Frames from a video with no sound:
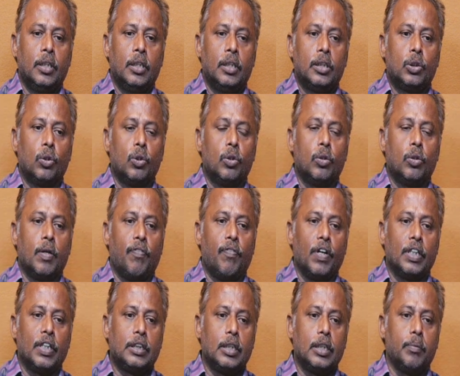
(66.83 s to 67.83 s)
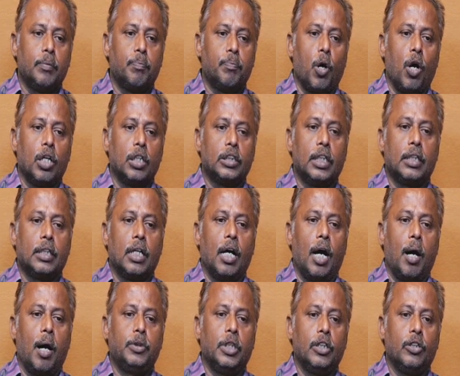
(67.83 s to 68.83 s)
So the first project
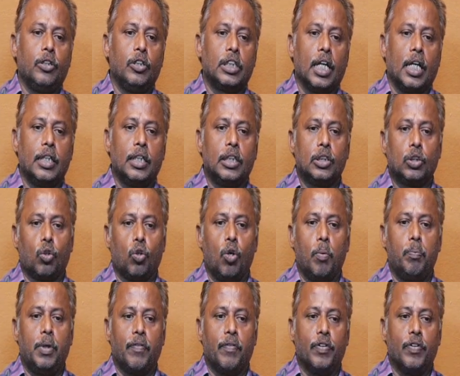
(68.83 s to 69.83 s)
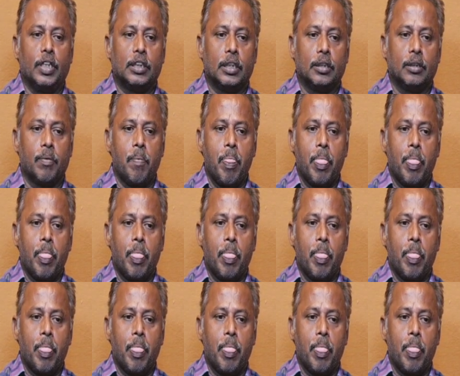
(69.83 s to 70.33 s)
objectives and the scope definition.